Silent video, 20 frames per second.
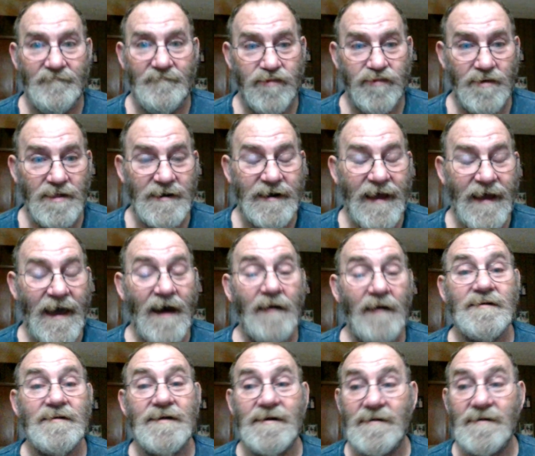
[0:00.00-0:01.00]
pull it
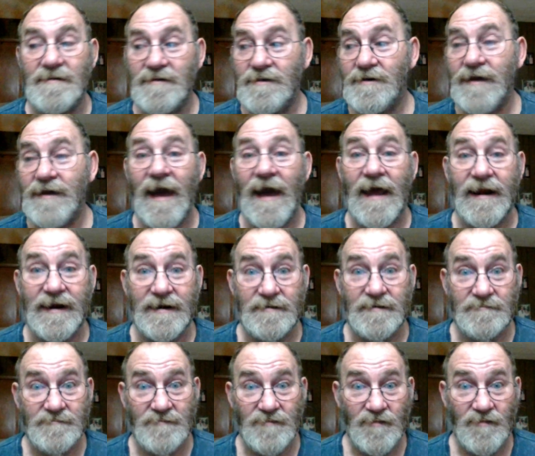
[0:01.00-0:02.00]
out, look at
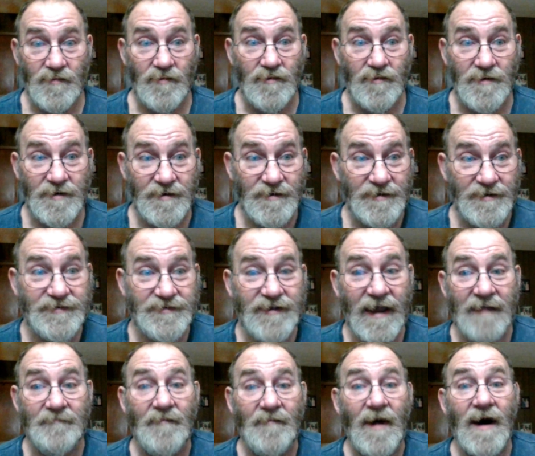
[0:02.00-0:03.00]
it, order the
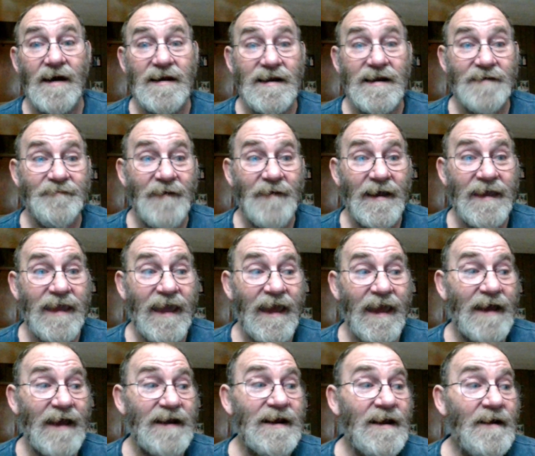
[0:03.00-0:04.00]
same model if I
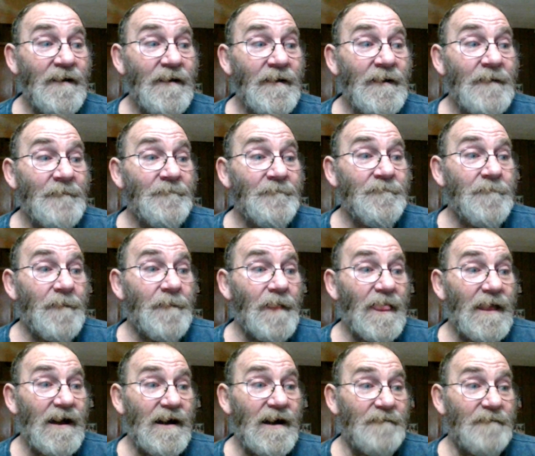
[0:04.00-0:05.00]
can.
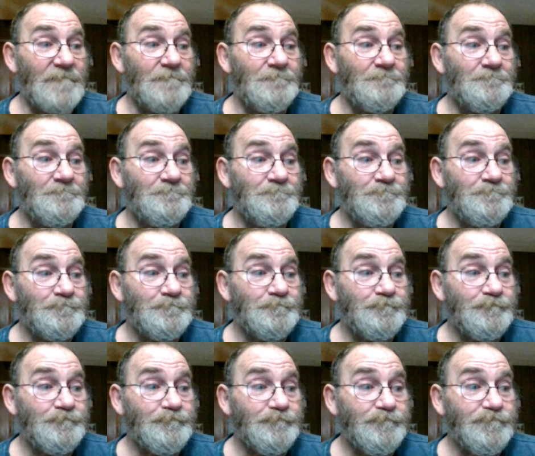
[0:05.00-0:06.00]
Um,
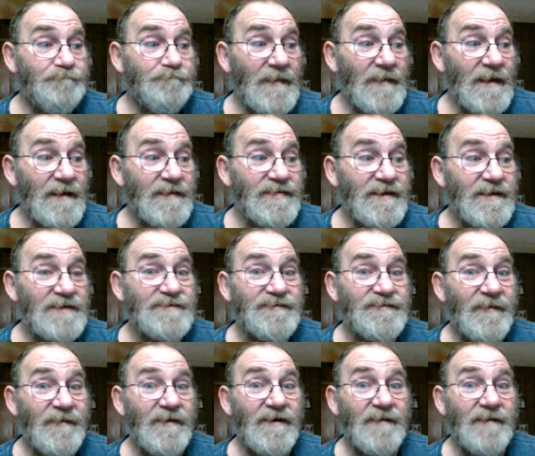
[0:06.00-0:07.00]
there's
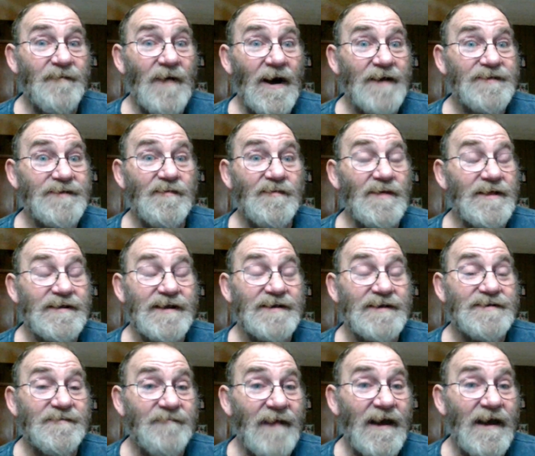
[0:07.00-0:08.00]
very possible it
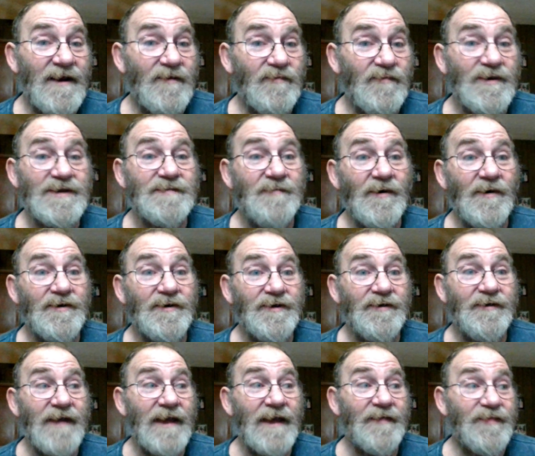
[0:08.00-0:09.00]
doesn't matter which motor
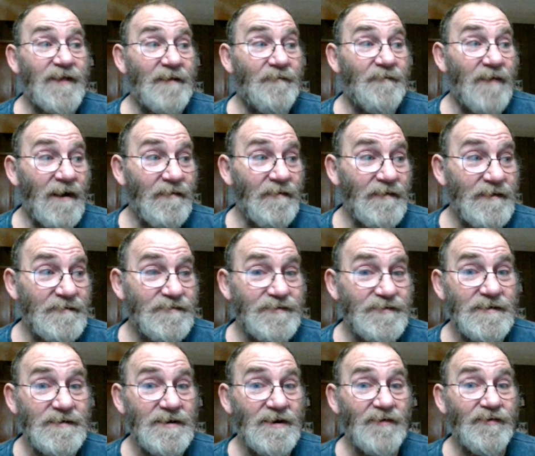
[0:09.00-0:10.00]
you get. They probably,
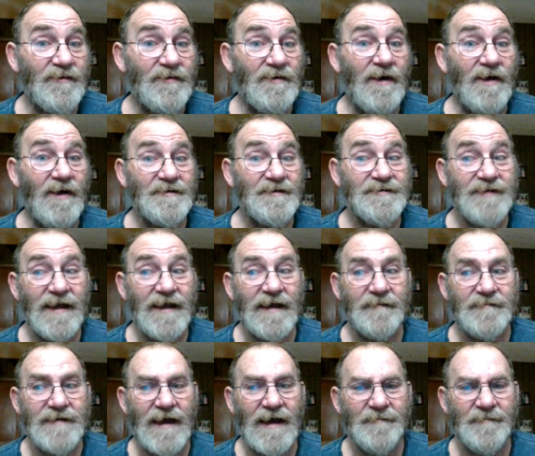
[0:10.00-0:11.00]
you know, they're all the
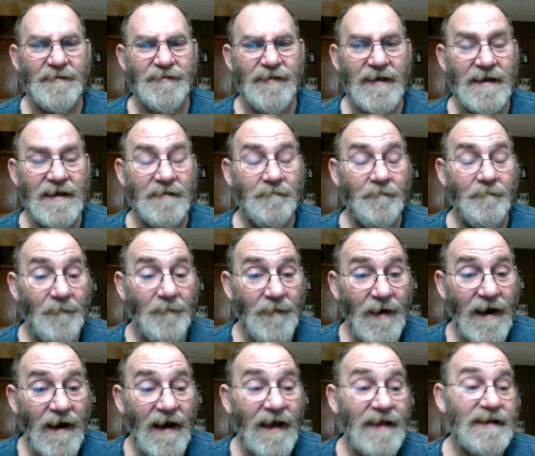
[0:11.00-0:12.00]
same type of thing.
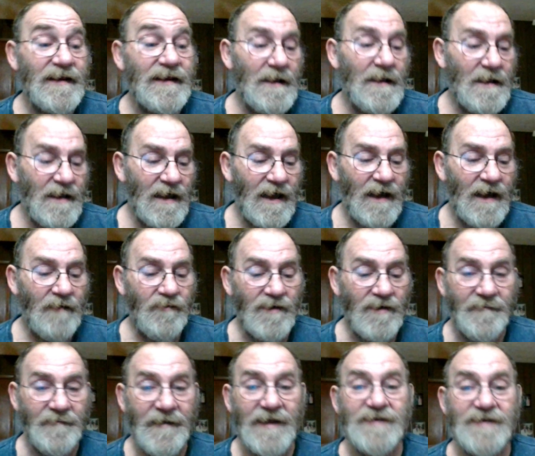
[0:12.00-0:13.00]
But I
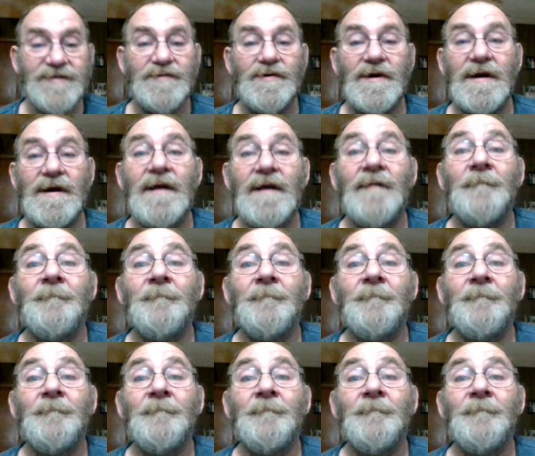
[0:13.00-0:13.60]
want to make sure